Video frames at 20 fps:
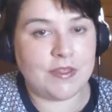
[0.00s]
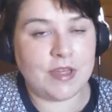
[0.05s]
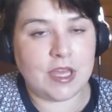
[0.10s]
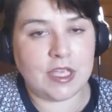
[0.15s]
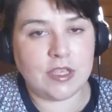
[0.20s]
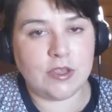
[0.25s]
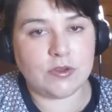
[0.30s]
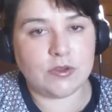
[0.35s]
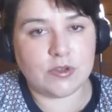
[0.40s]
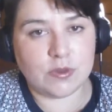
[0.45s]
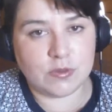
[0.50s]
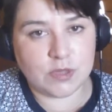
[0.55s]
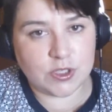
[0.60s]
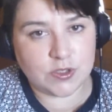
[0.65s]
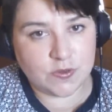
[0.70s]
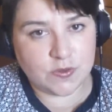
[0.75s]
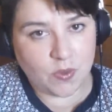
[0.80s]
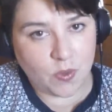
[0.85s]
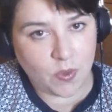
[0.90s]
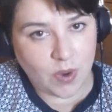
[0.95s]
Thank
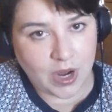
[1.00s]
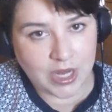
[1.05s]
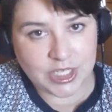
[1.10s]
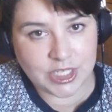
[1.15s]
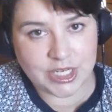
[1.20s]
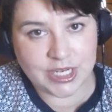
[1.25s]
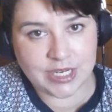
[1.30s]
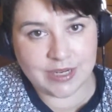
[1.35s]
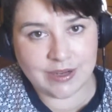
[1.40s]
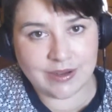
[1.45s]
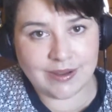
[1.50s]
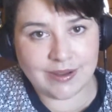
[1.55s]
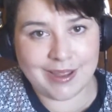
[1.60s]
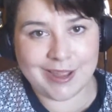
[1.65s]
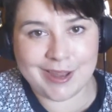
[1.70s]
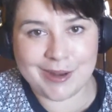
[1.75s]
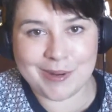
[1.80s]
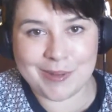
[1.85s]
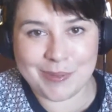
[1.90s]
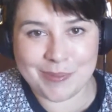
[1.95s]
you so much for
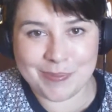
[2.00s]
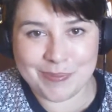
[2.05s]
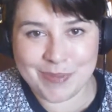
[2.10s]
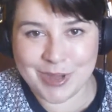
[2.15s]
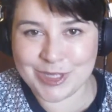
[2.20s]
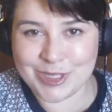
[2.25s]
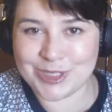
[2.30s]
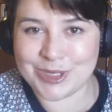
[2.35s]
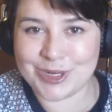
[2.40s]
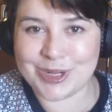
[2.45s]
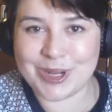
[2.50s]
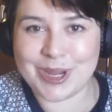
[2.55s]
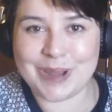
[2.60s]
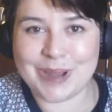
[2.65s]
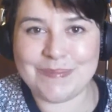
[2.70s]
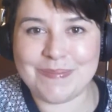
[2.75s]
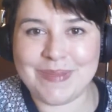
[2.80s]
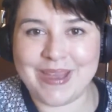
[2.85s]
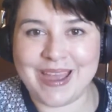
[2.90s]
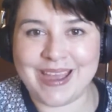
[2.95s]
watching, and make sure
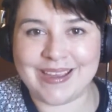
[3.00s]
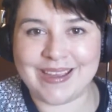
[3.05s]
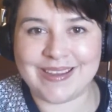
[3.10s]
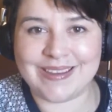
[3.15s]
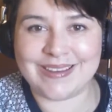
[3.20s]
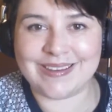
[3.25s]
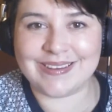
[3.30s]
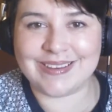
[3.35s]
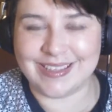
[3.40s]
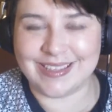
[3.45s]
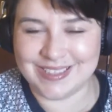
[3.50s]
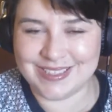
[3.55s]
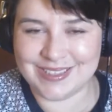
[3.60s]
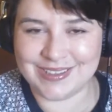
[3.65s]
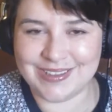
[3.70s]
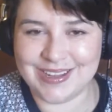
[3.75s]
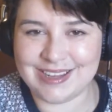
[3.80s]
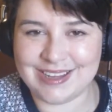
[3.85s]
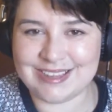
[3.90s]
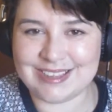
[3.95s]
to come back.
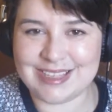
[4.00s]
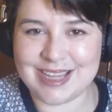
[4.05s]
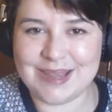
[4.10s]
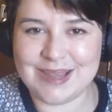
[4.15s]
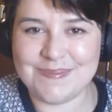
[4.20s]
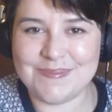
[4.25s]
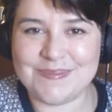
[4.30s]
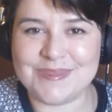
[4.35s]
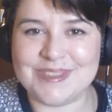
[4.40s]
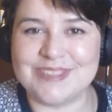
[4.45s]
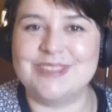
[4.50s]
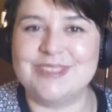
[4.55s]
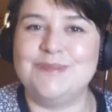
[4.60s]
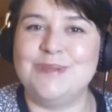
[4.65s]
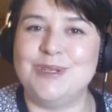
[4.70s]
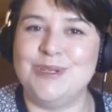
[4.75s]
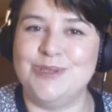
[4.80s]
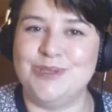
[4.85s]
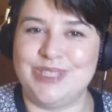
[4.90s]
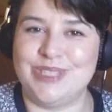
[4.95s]
Until next time, this
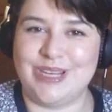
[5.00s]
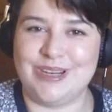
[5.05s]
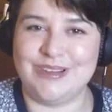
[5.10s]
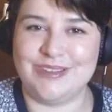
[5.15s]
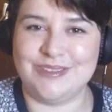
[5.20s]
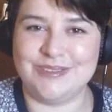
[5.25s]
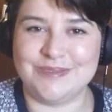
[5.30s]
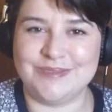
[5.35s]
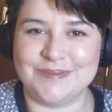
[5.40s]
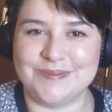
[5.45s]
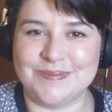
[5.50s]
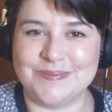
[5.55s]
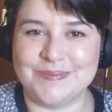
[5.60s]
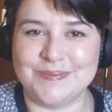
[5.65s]
has been Lucero.